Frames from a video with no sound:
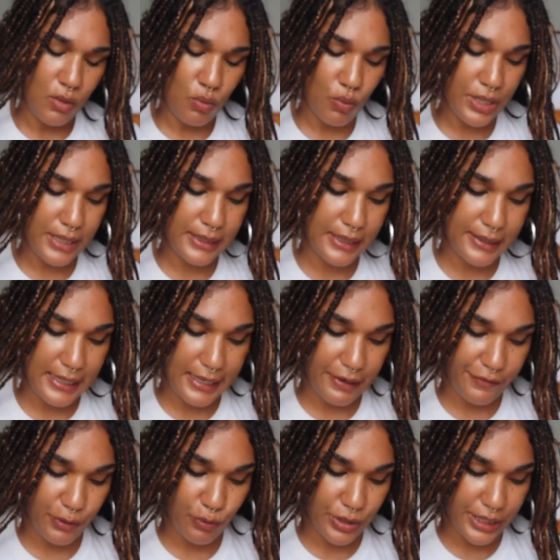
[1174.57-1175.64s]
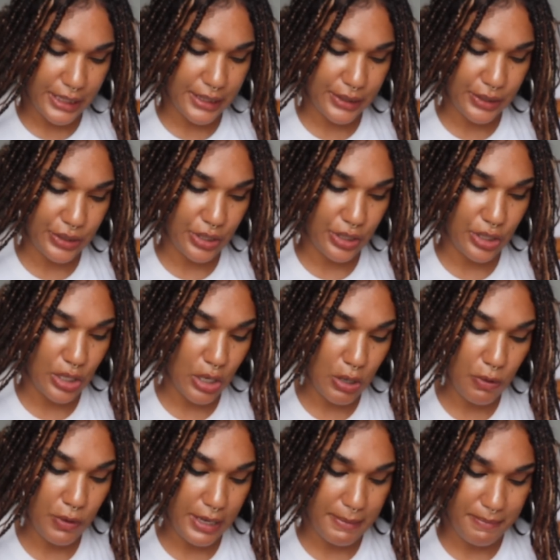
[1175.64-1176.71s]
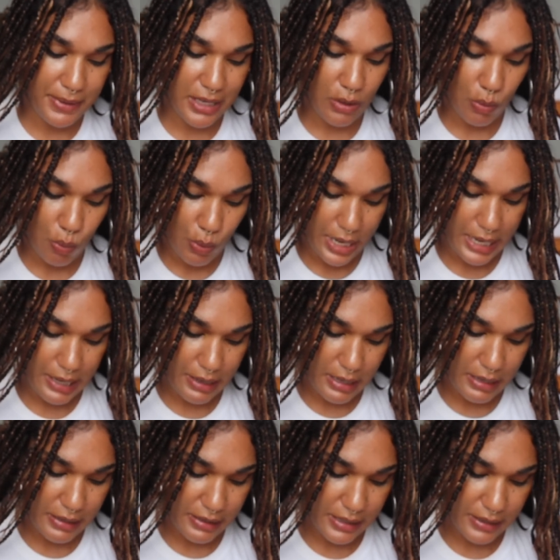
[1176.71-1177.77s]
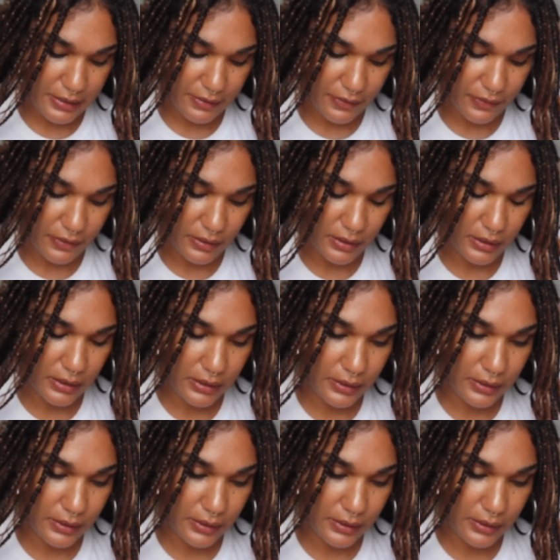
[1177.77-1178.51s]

What is it that everyone needs to know and be aware of?